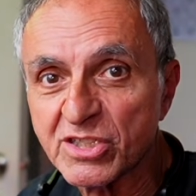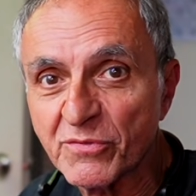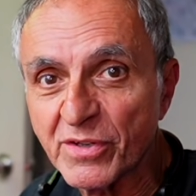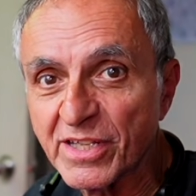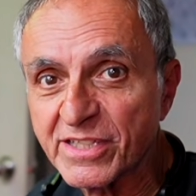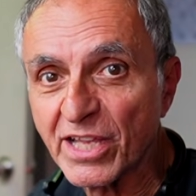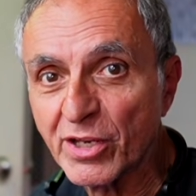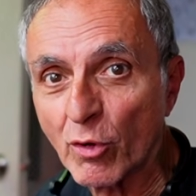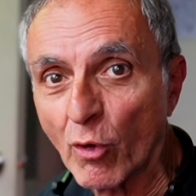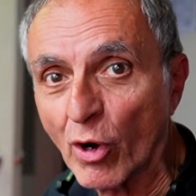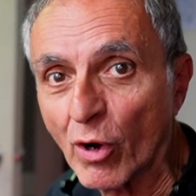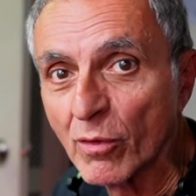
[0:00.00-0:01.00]
see if it leaked any
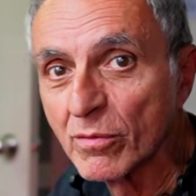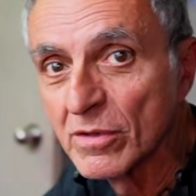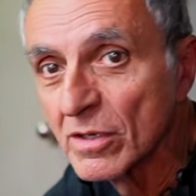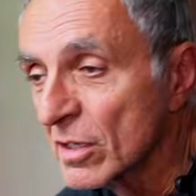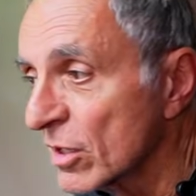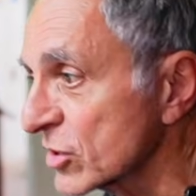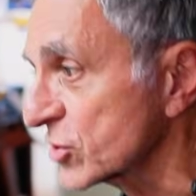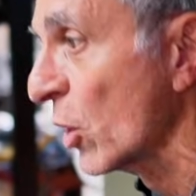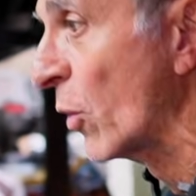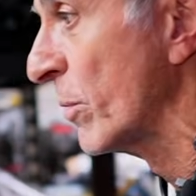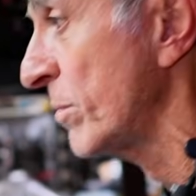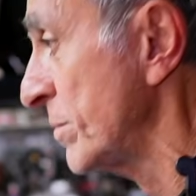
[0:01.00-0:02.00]
oil. Let's go.